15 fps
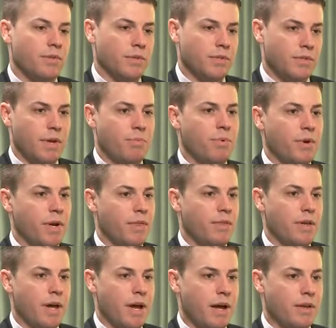to separate
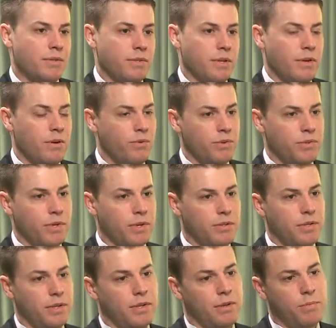the eyes that
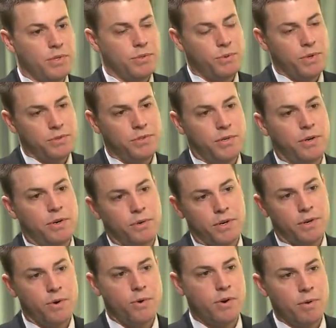resulted in between zero
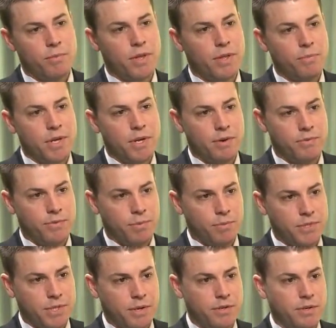and a quarter millimeter from
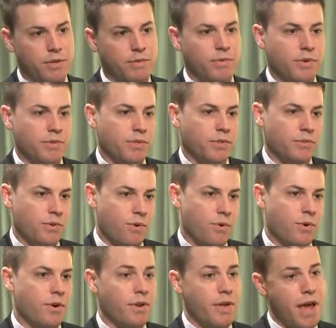center versus
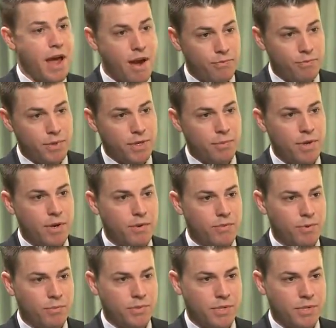quarter to half millimeter from